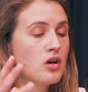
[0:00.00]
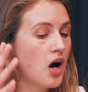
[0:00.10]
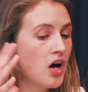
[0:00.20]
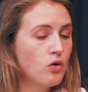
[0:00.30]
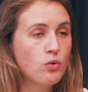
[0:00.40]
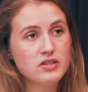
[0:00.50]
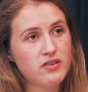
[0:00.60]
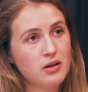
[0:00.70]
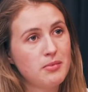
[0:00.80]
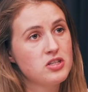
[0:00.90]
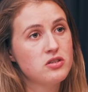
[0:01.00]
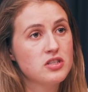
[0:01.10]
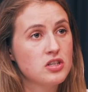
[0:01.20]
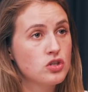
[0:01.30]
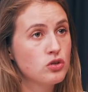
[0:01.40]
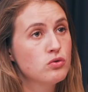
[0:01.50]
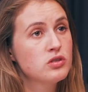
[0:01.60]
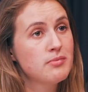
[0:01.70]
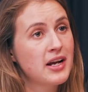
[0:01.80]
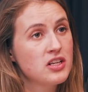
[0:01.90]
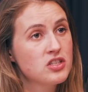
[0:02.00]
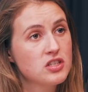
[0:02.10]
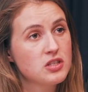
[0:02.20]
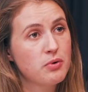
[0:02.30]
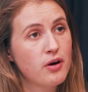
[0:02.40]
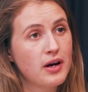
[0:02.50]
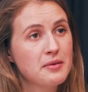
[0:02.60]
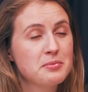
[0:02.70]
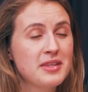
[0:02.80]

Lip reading: I always recommend using a tool to manage these programs,